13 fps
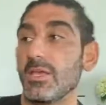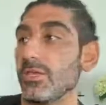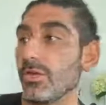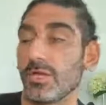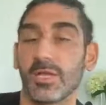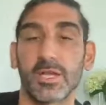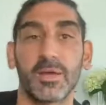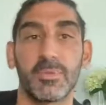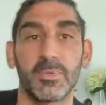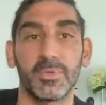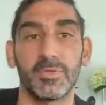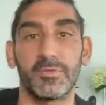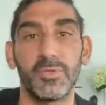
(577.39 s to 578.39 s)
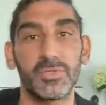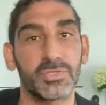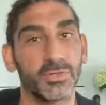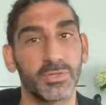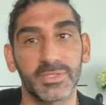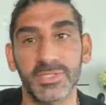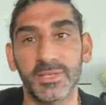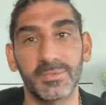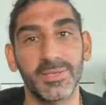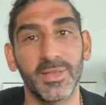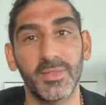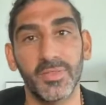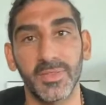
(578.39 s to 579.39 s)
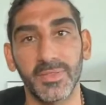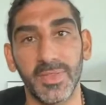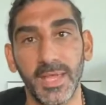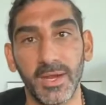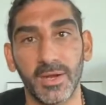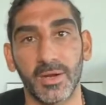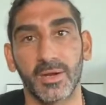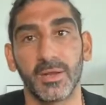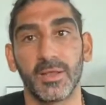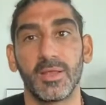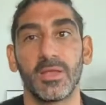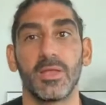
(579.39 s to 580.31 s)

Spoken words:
you're going to come up in the future and there's going to be nothing there.